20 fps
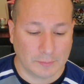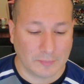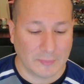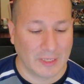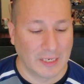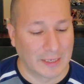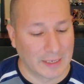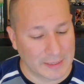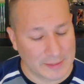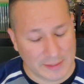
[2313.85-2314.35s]

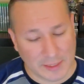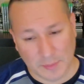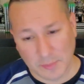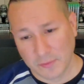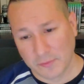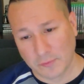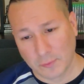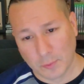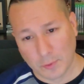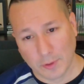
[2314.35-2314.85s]
like I said
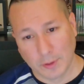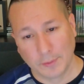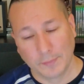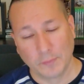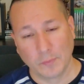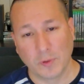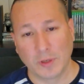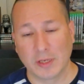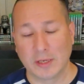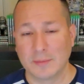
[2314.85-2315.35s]
before,
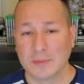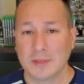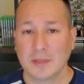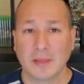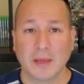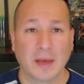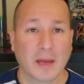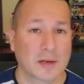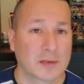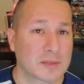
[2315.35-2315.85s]
when it comes to
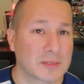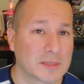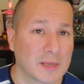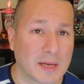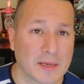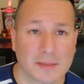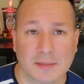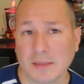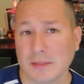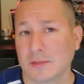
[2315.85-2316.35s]
the
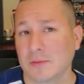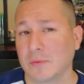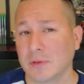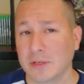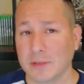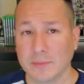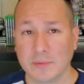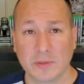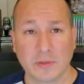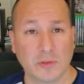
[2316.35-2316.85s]
exercises, when it
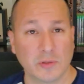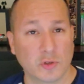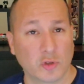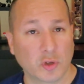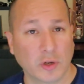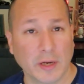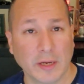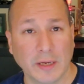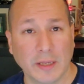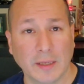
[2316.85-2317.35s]
comes to the
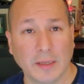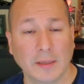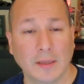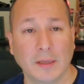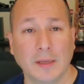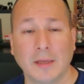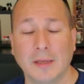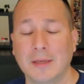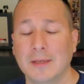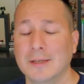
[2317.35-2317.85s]
training,
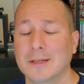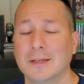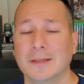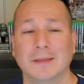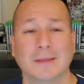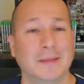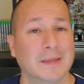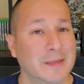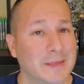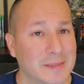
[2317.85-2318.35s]

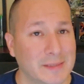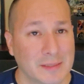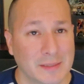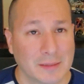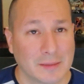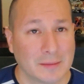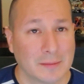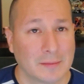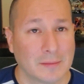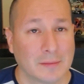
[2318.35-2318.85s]
listen,
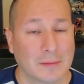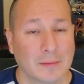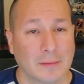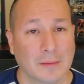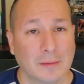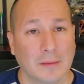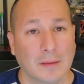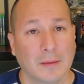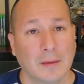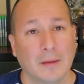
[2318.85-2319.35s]

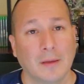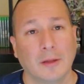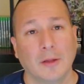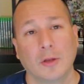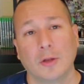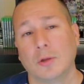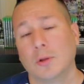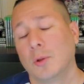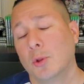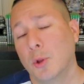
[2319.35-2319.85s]

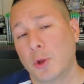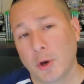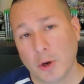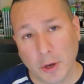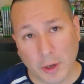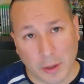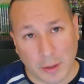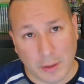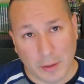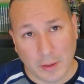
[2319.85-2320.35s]

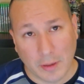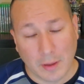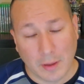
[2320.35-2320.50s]
learn,